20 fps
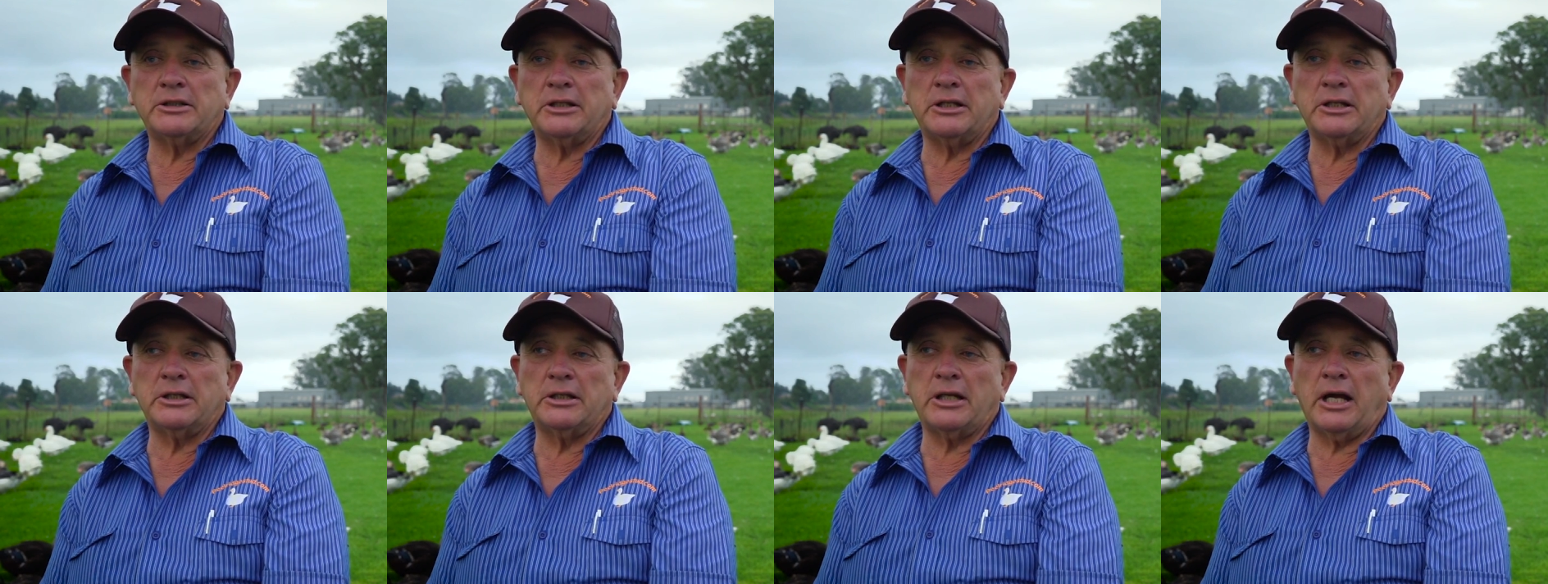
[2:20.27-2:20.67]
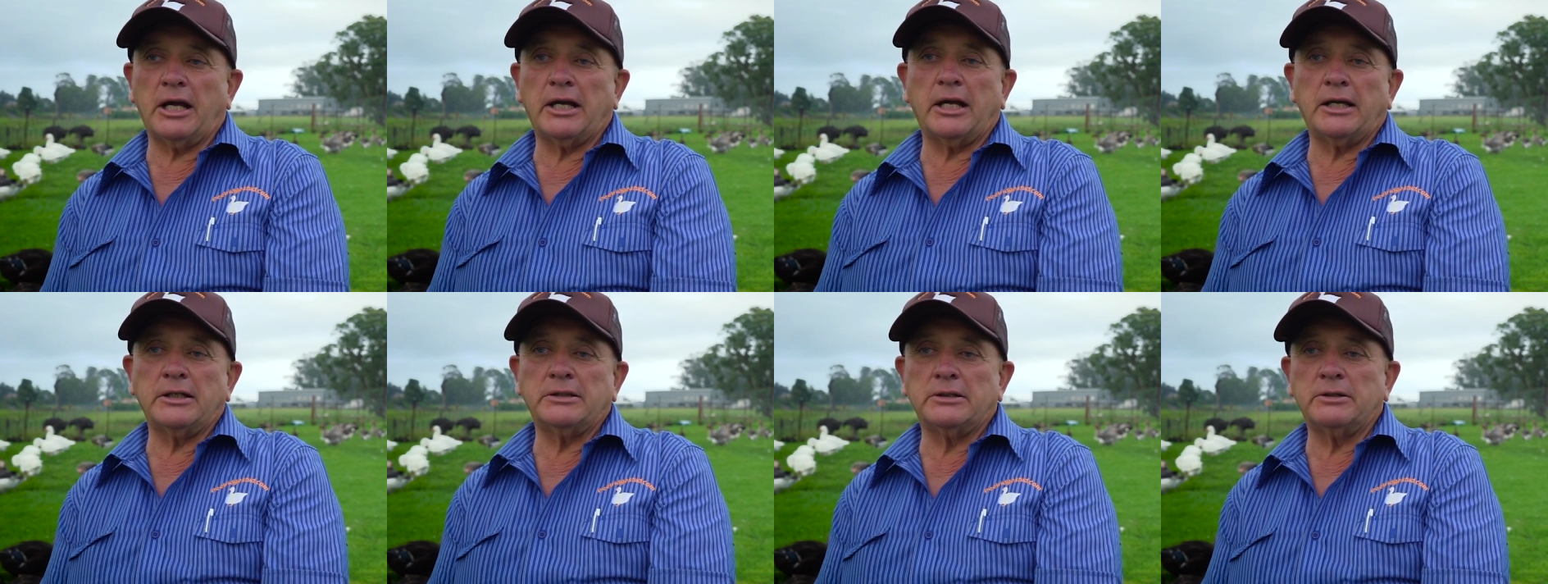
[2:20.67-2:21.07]
The duck
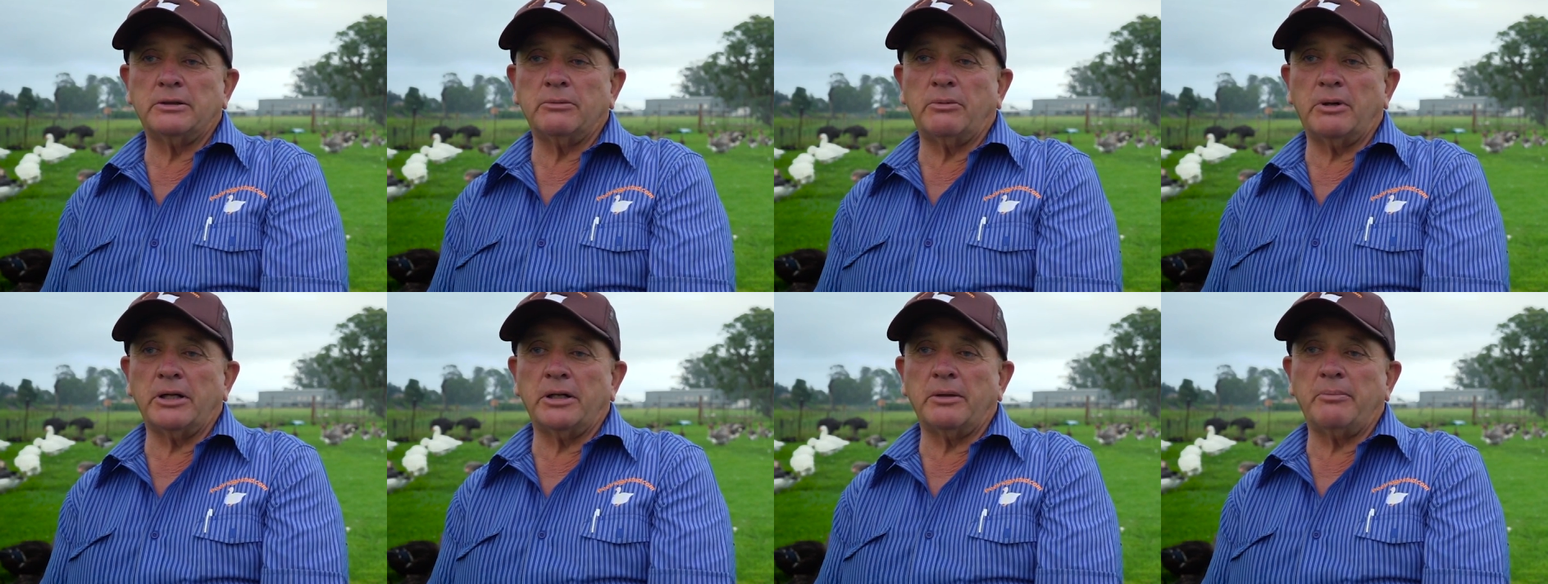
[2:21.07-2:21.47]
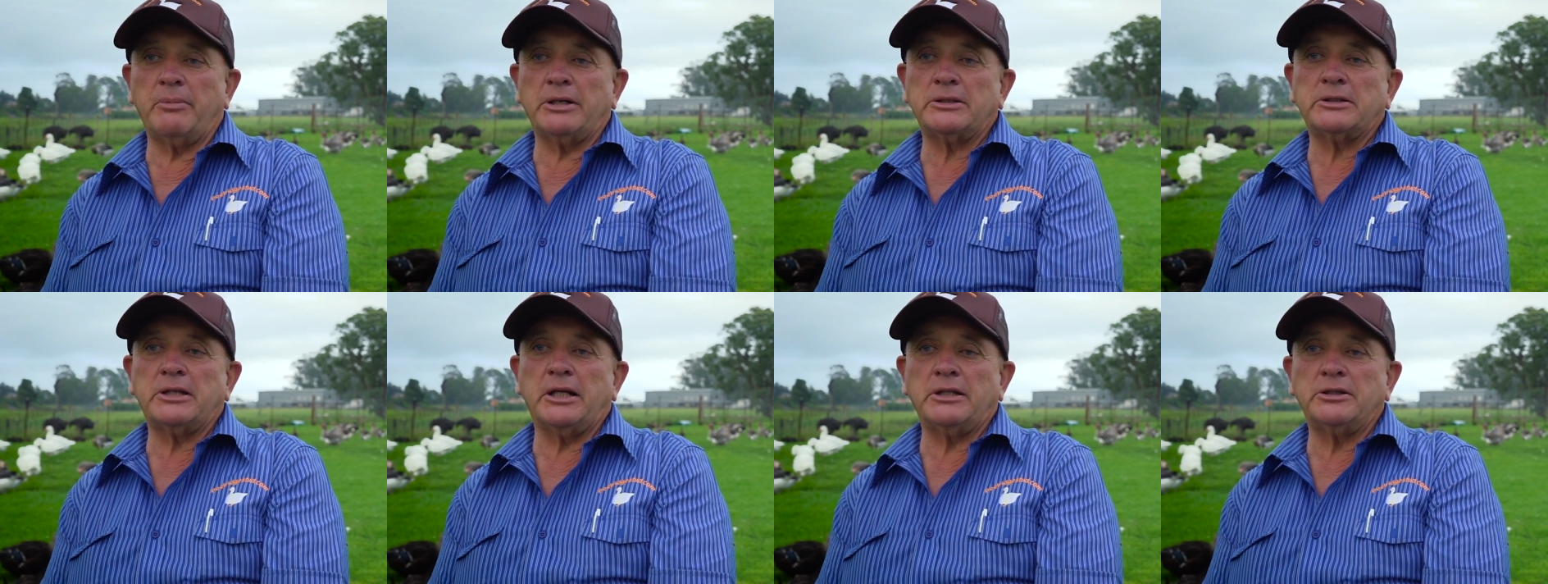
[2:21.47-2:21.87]
eggs are one of the
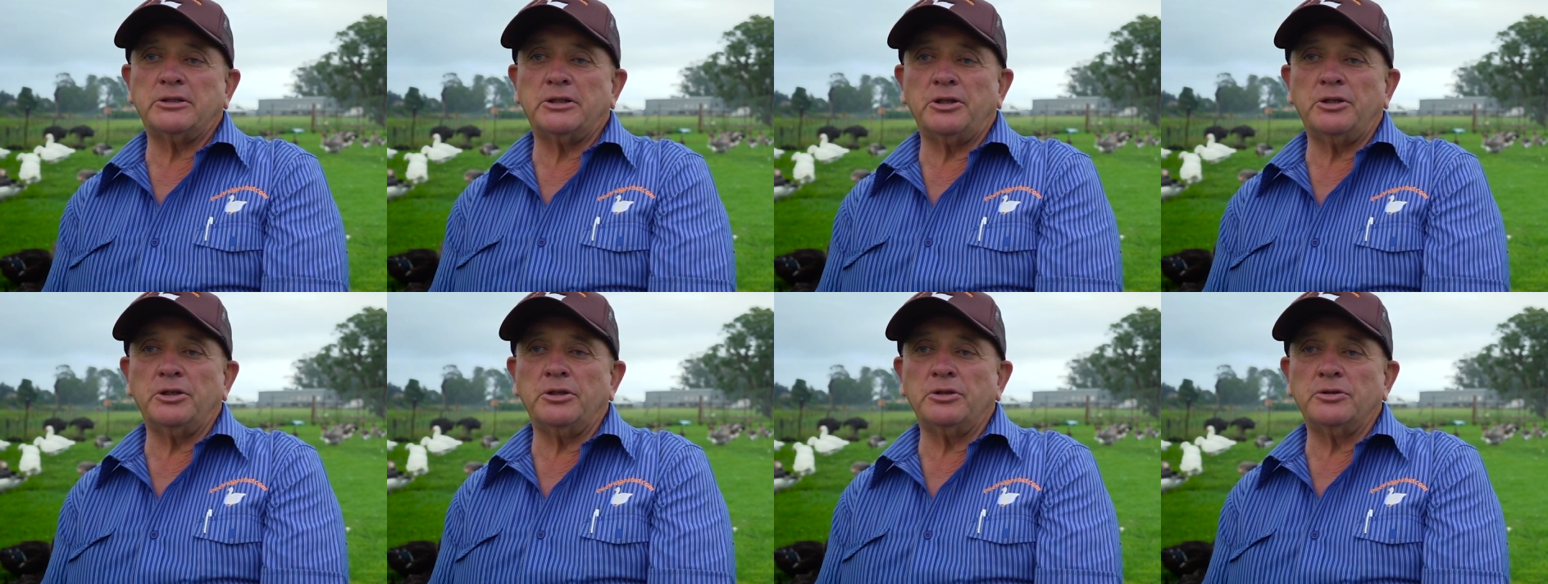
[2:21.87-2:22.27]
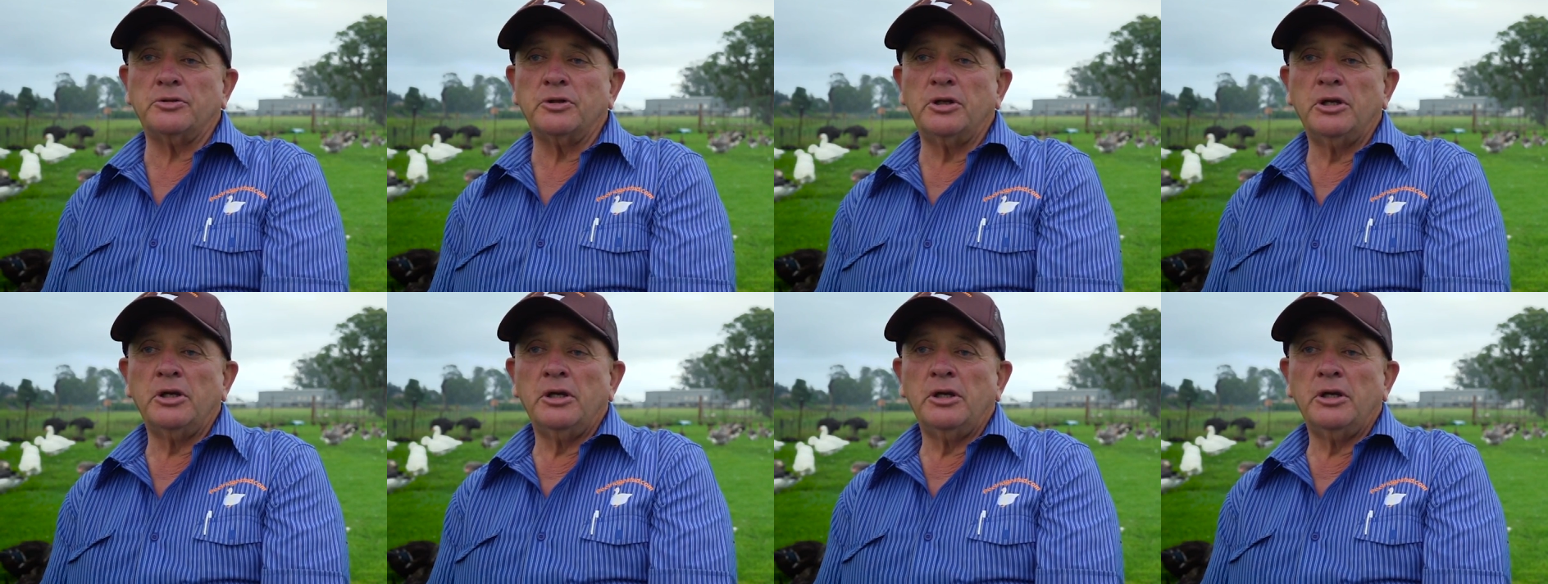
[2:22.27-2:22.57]
best eggs to use